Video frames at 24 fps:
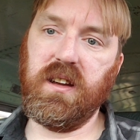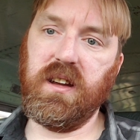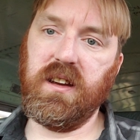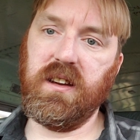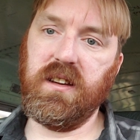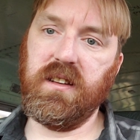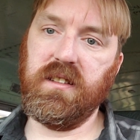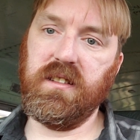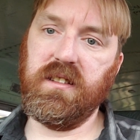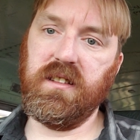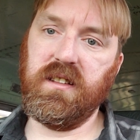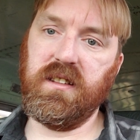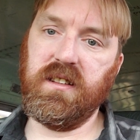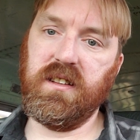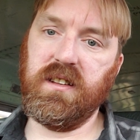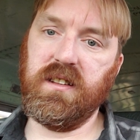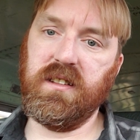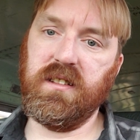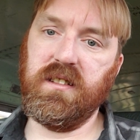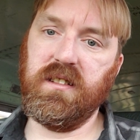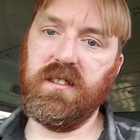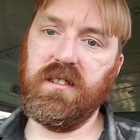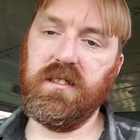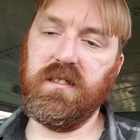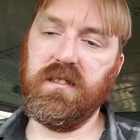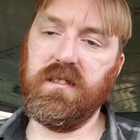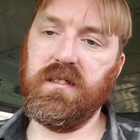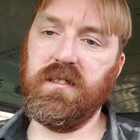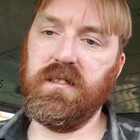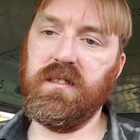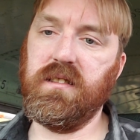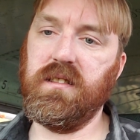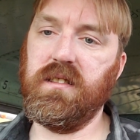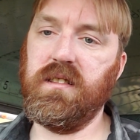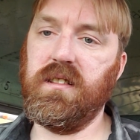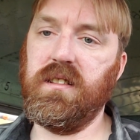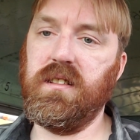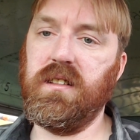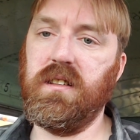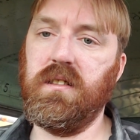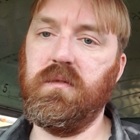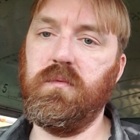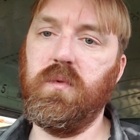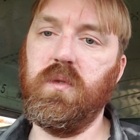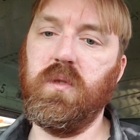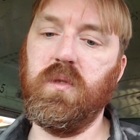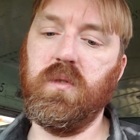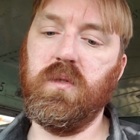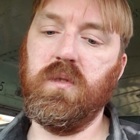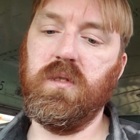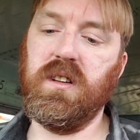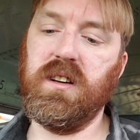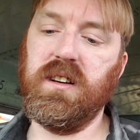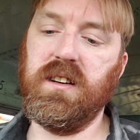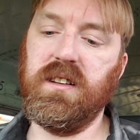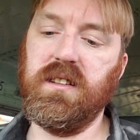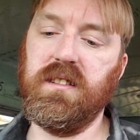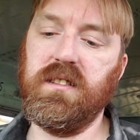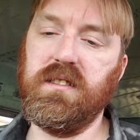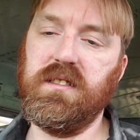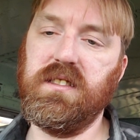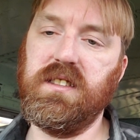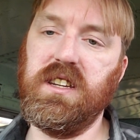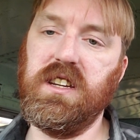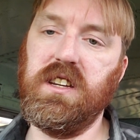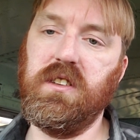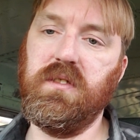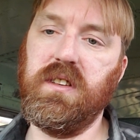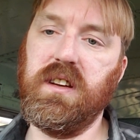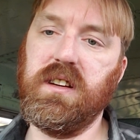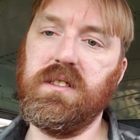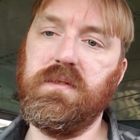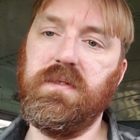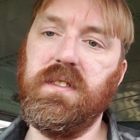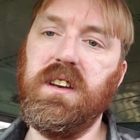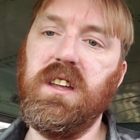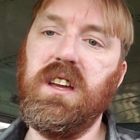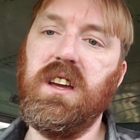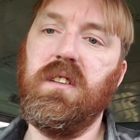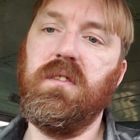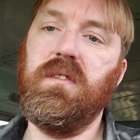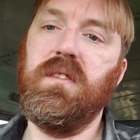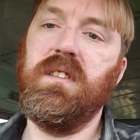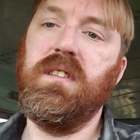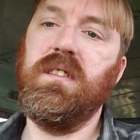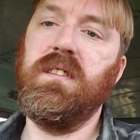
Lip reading: and we'll see you next video.